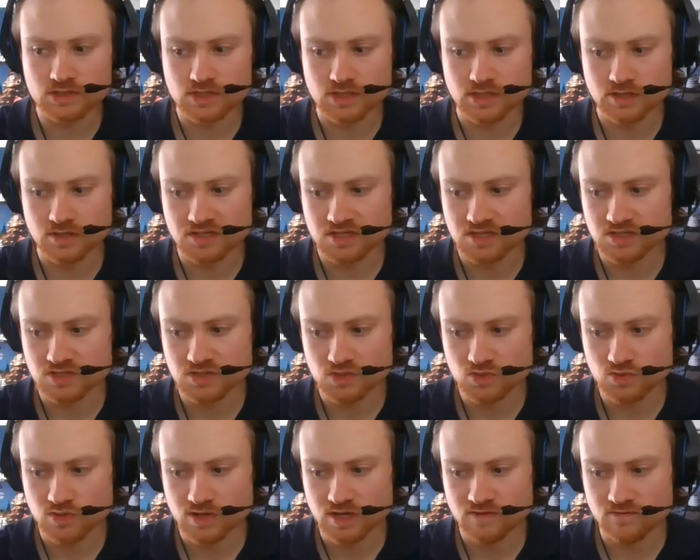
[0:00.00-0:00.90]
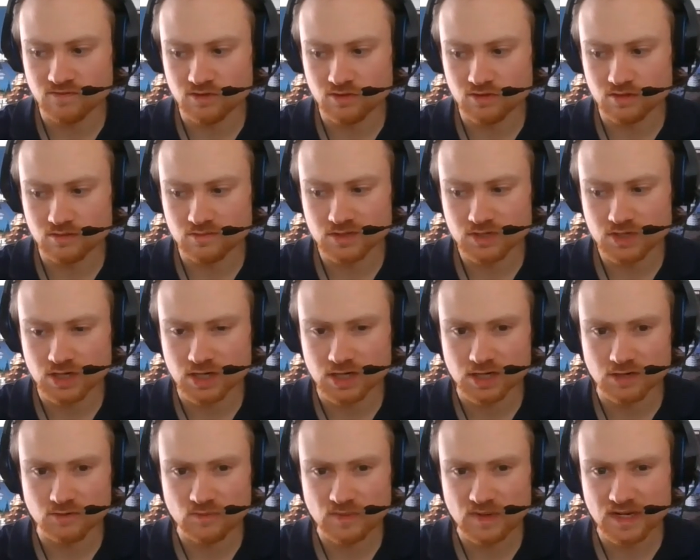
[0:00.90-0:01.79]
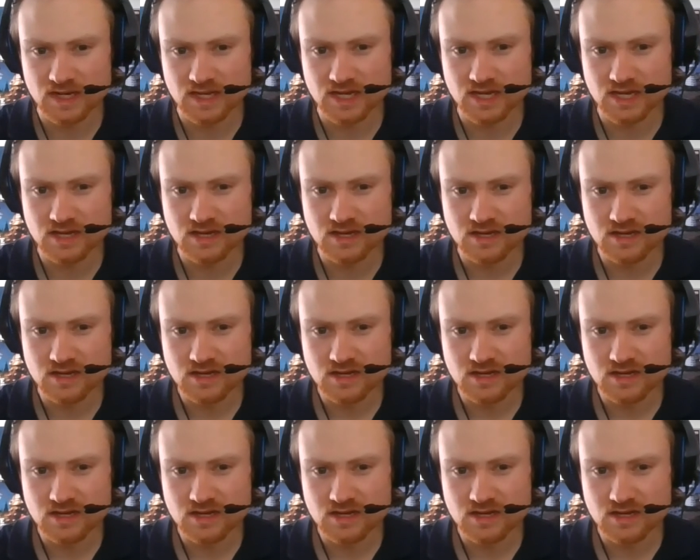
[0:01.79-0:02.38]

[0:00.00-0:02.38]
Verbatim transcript: So there's quite a few of them that you can't really